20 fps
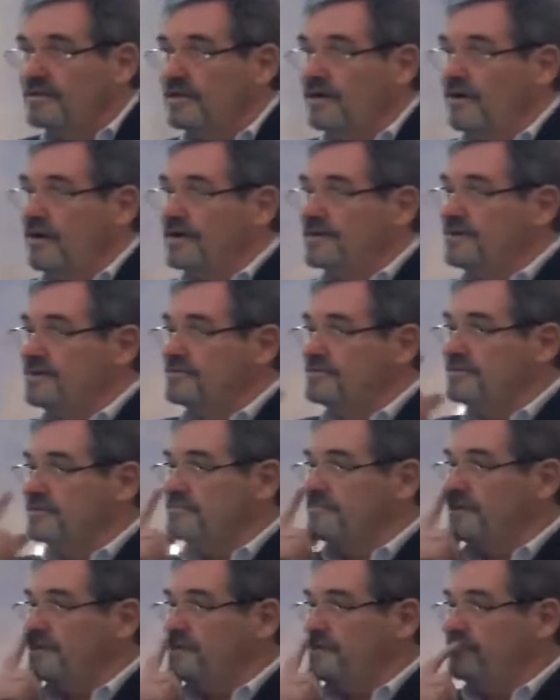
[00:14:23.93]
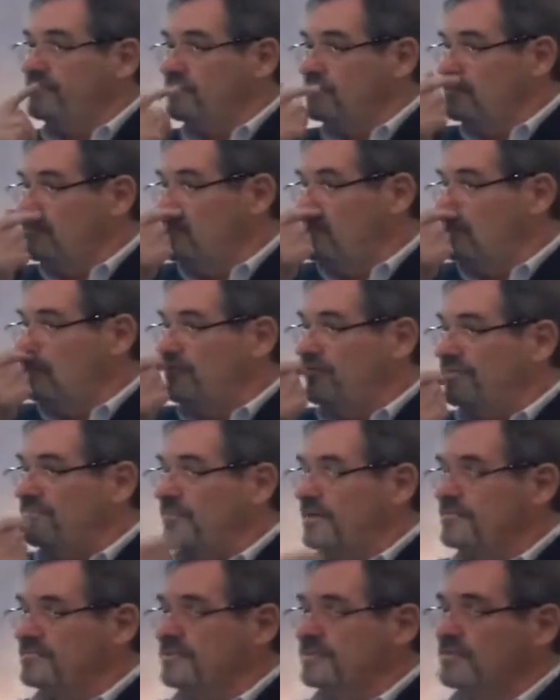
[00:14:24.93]
Now, I know that many of you will
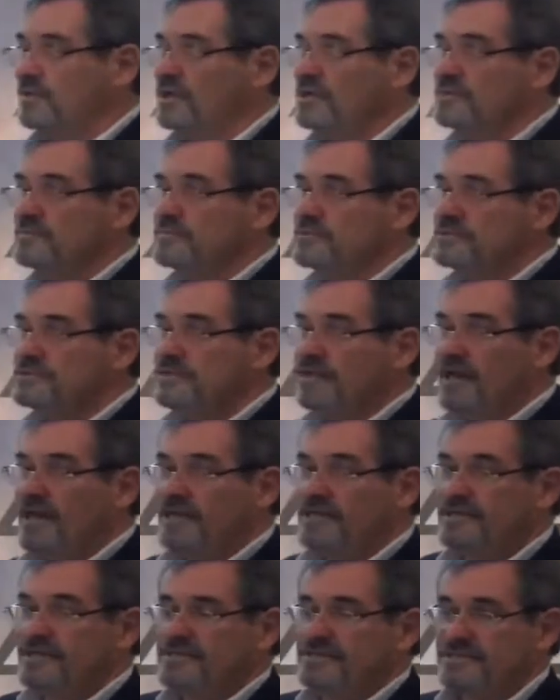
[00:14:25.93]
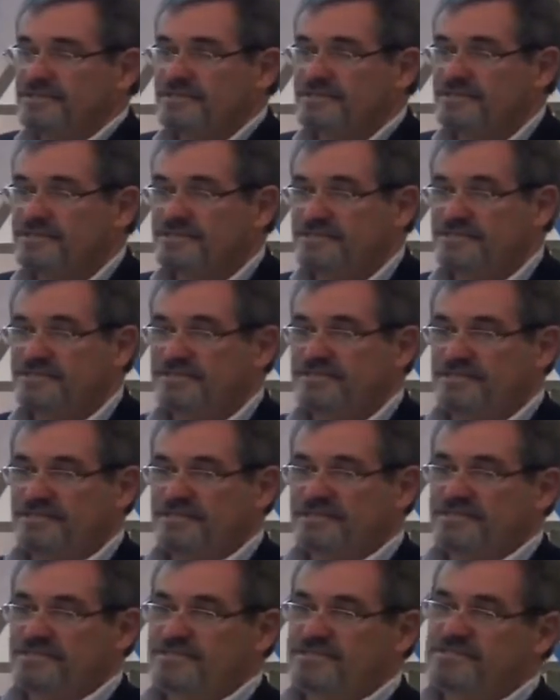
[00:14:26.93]
remember what it was like in the 60s
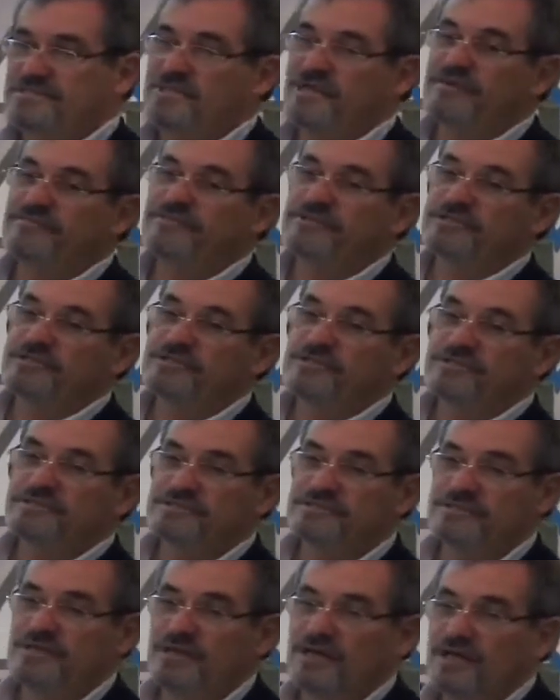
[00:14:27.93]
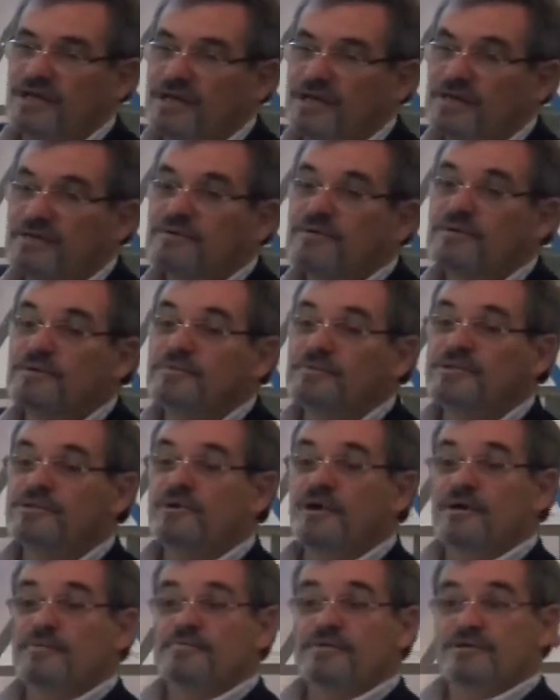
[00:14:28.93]
and in the 70s when we
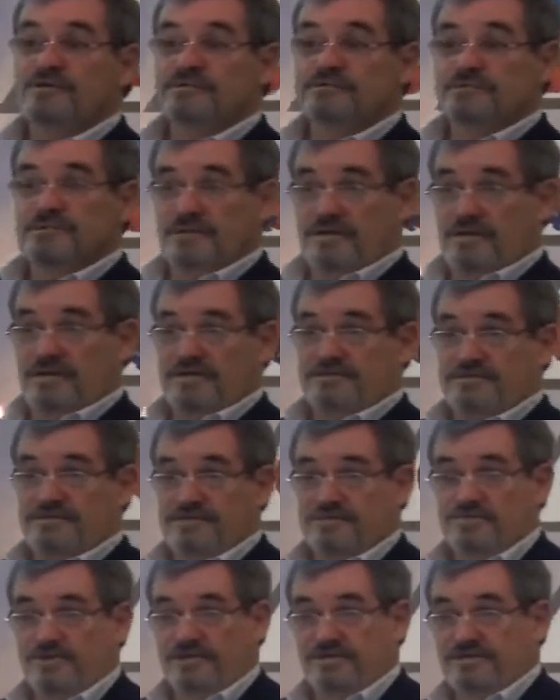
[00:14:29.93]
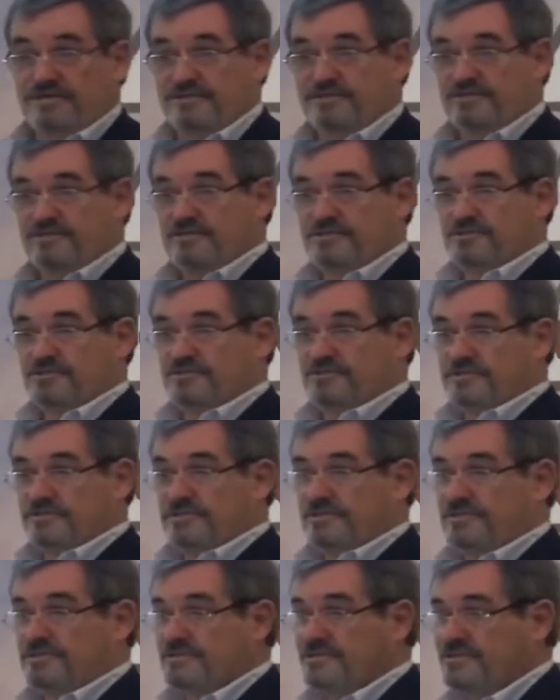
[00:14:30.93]
grabbed our signs and went into the
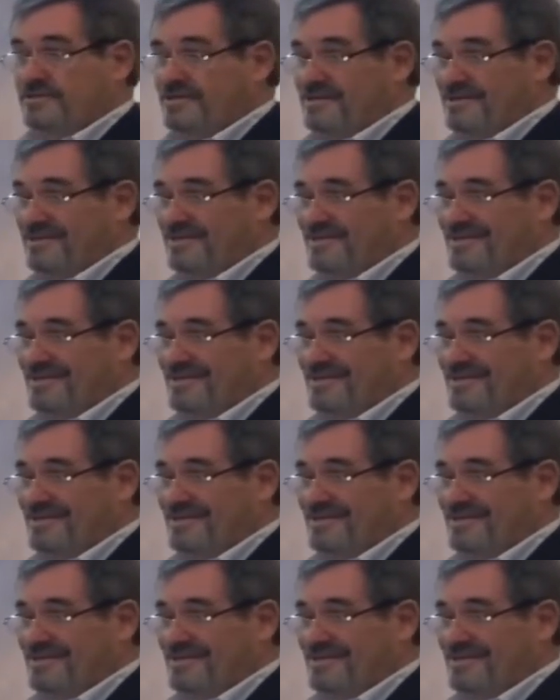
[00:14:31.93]
streets.